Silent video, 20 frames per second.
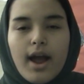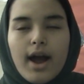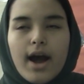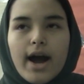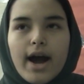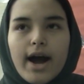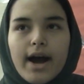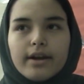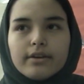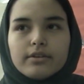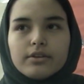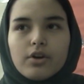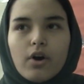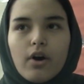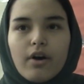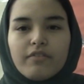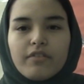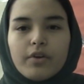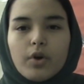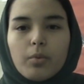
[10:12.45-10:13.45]
and
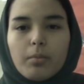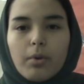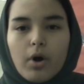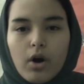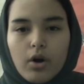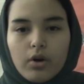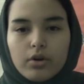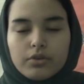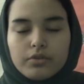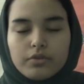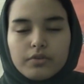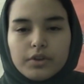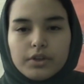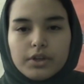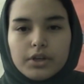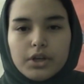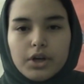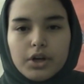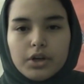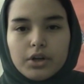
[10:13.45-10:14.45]
I feel part of
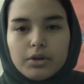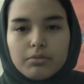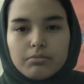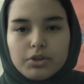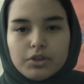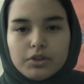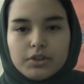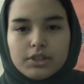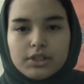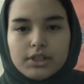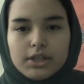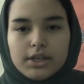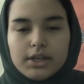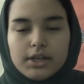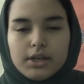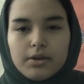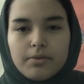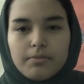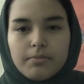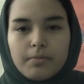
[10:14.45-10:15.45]
the community.